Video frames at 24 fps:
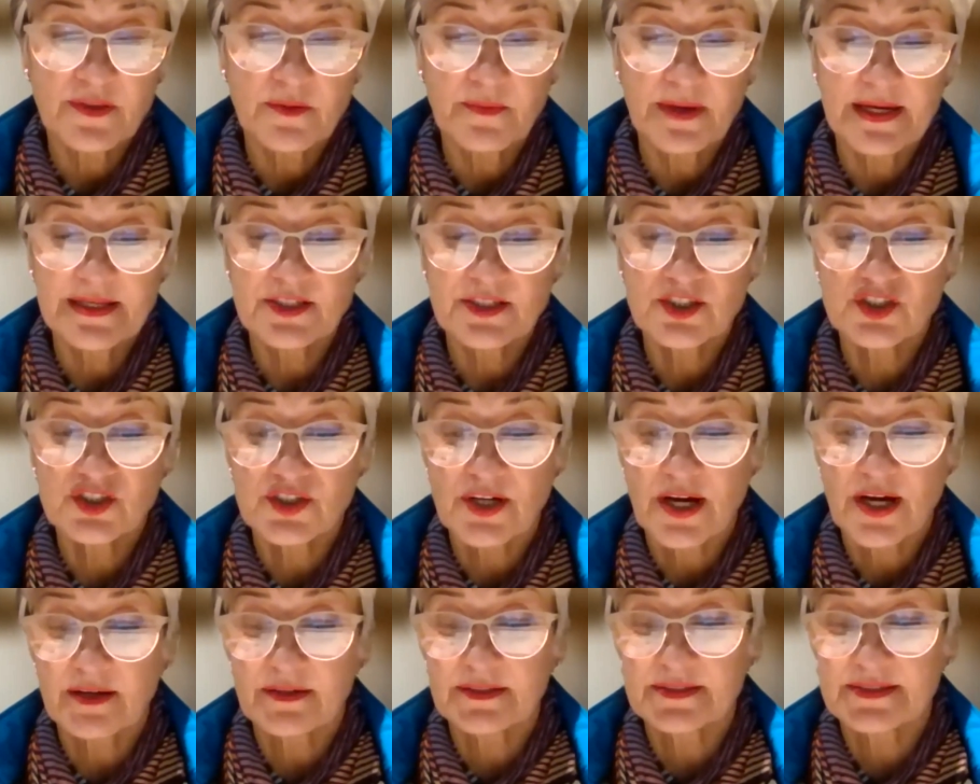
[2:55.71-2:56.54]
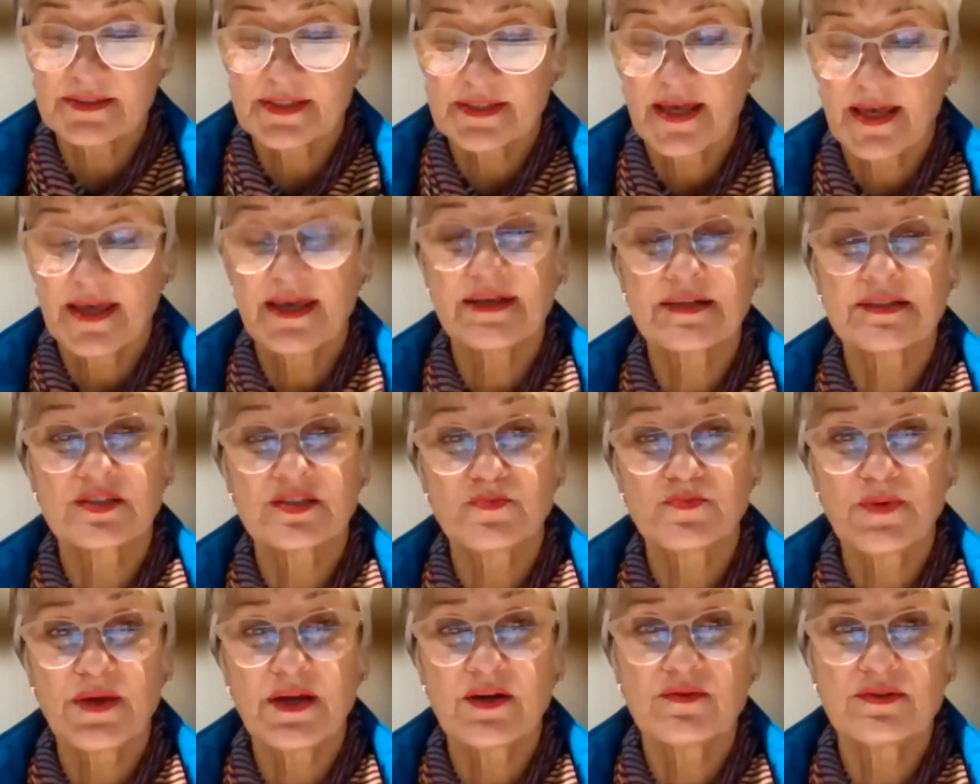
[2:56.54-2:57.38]
the many struggles they
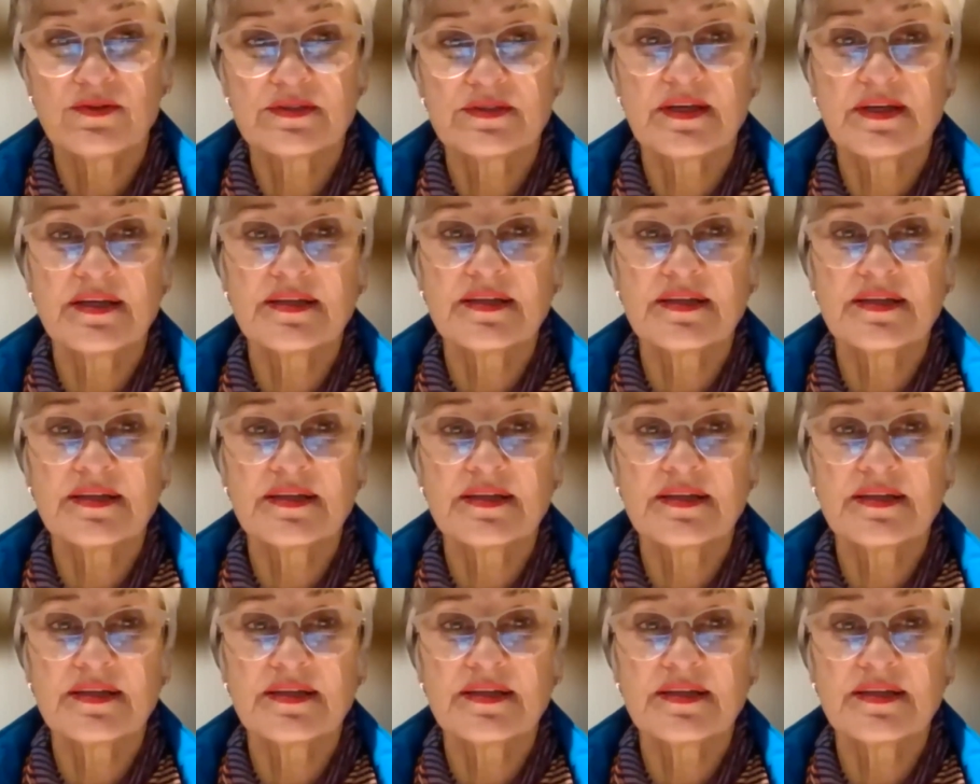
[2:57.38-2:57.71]
experience